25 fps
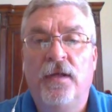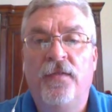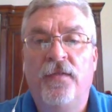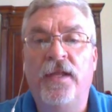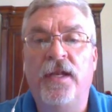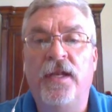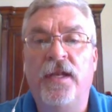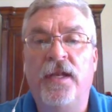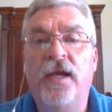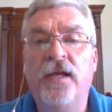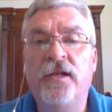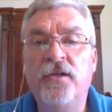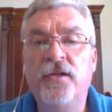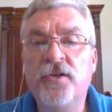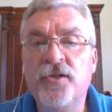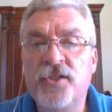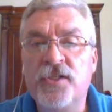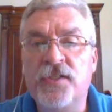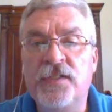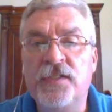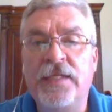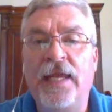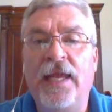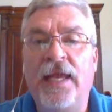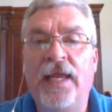than
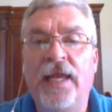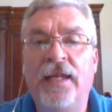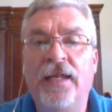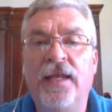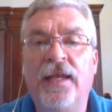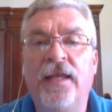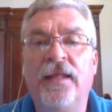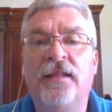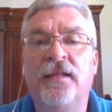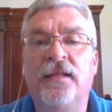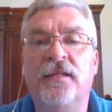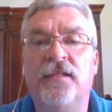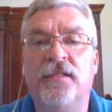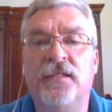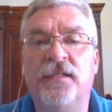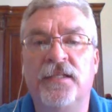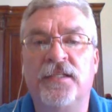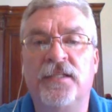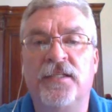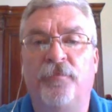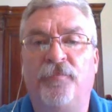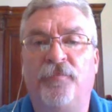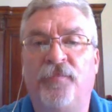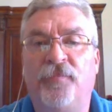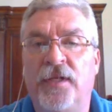understanding the
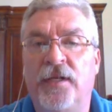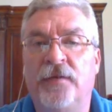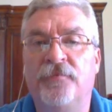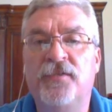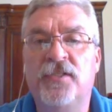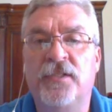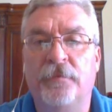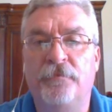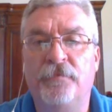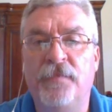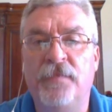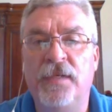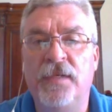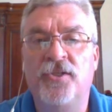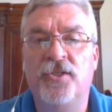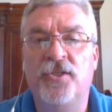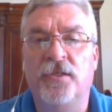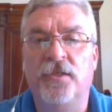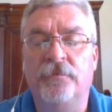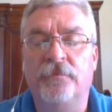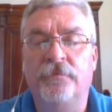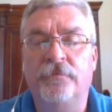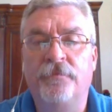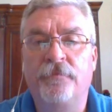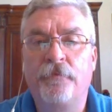discipline of submission.